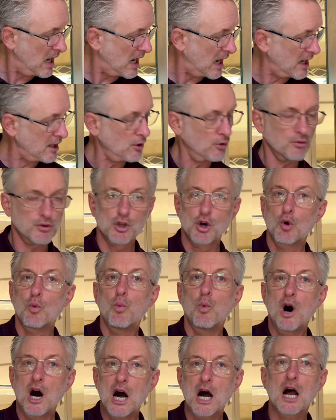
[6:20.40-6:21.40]
I don't know
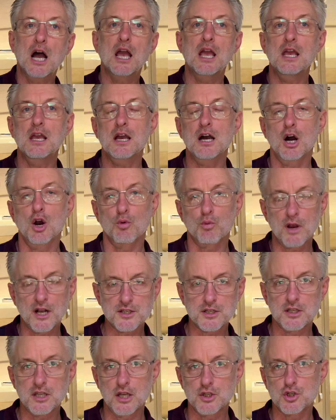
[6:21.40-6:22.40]
why a
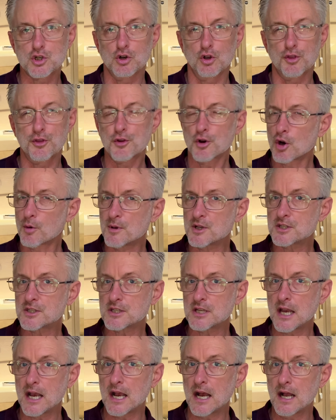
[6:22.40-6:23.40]
residential
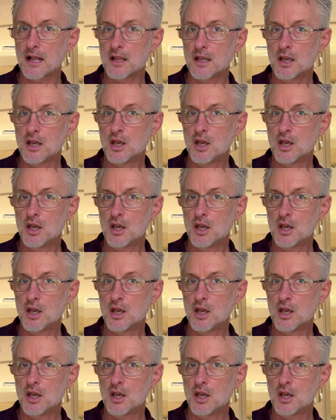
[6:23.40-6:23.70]
thermostat